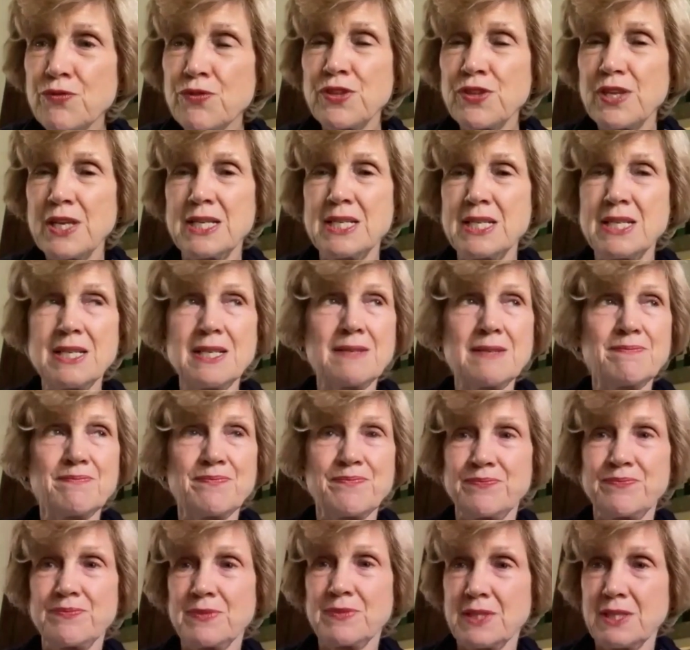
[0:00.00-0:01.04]
thin
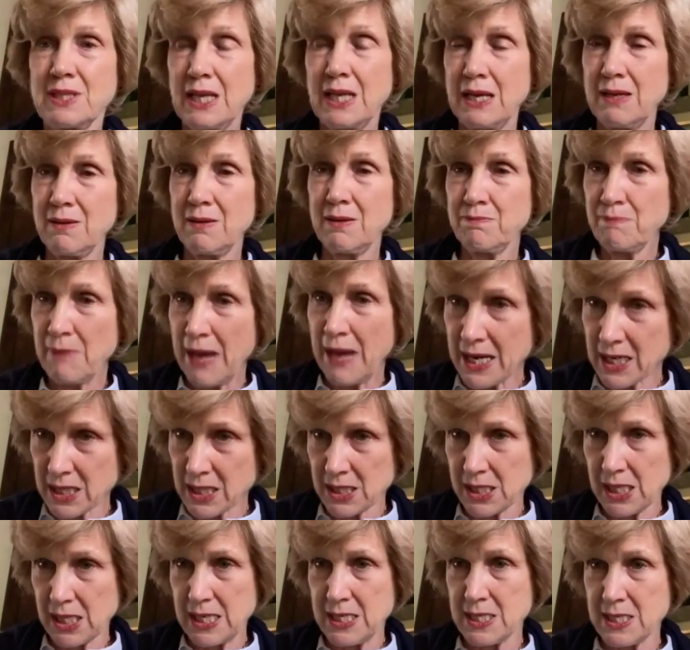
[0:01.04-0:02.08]

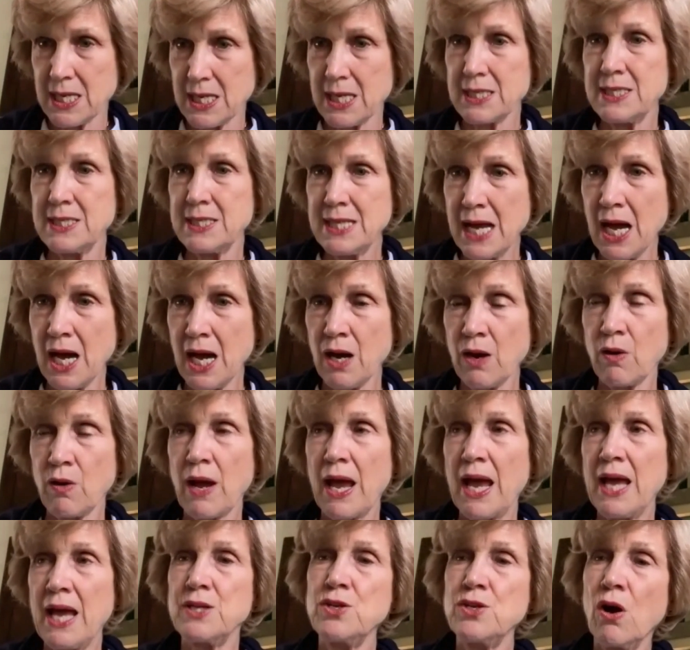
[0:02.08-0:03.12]
magazine now,
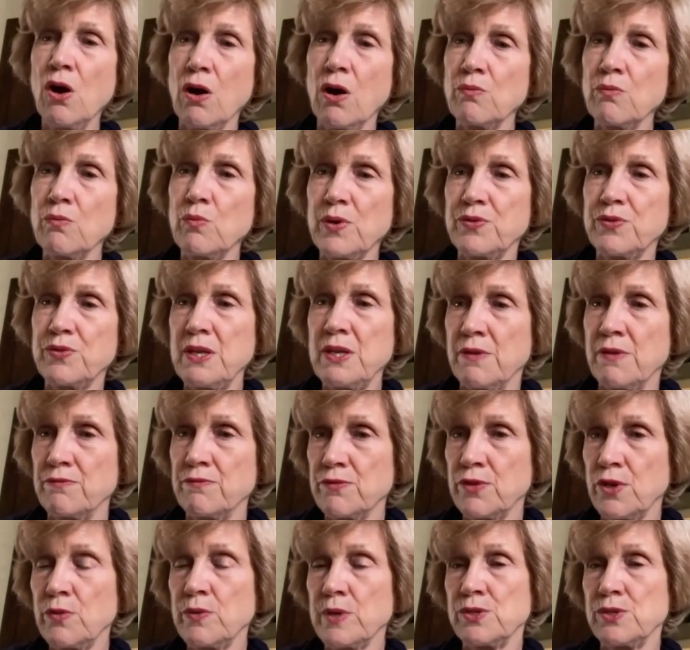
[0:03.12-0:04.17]
and not with the
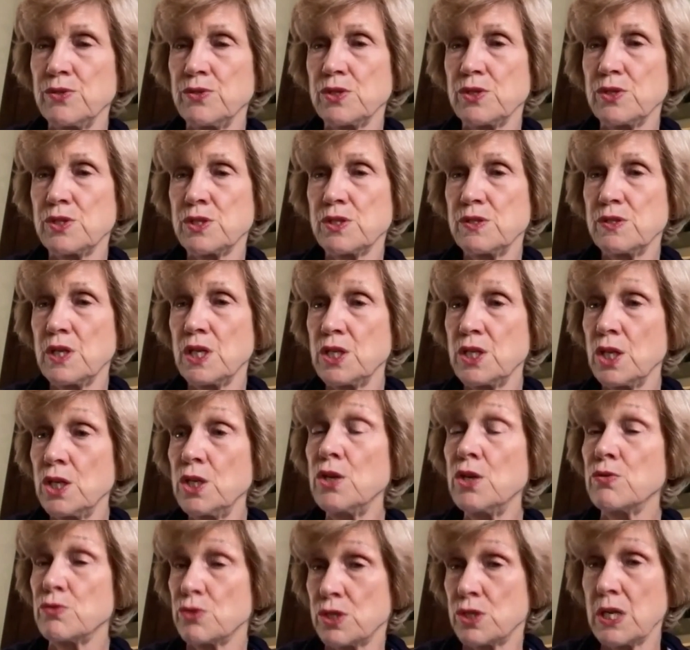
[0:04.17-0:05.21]
influence that it
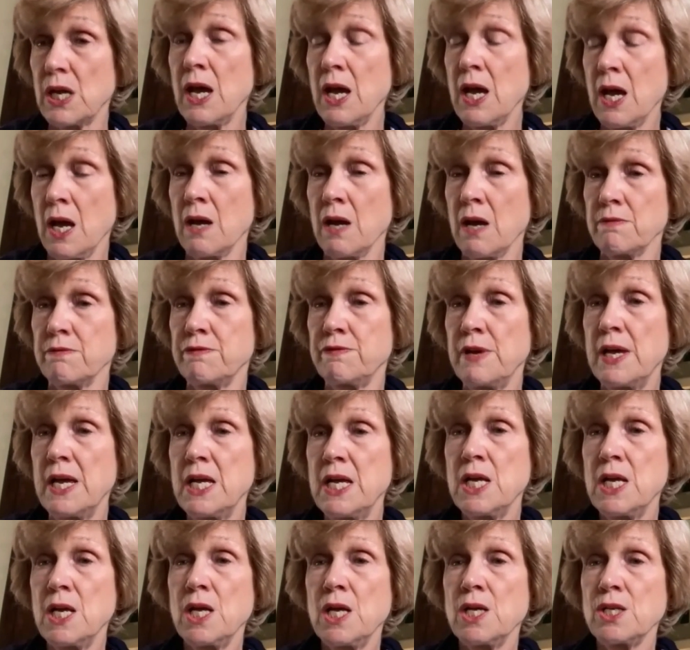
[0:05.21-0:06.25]
used to have.
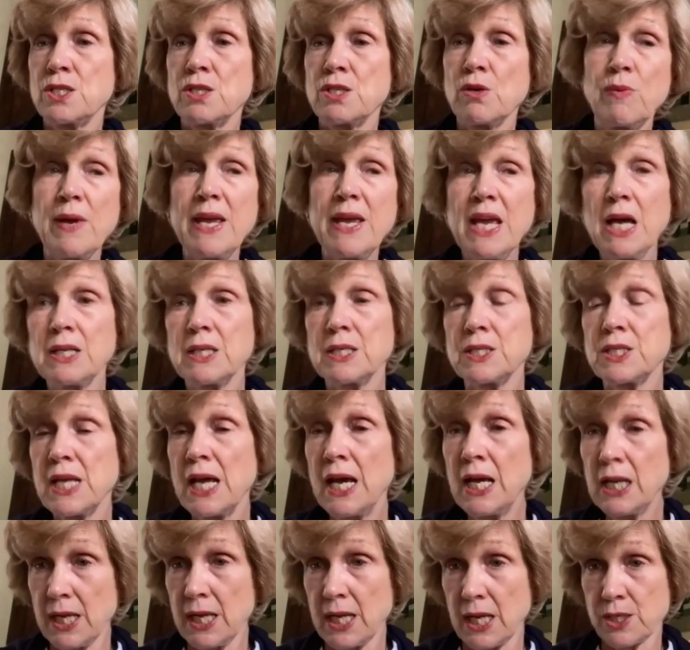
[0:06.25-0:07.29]
So we had a
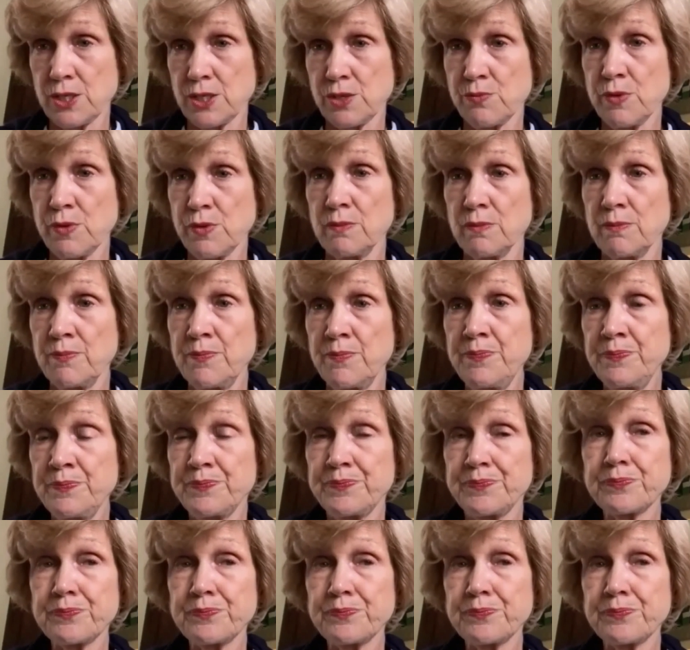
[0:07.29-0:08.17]
telex room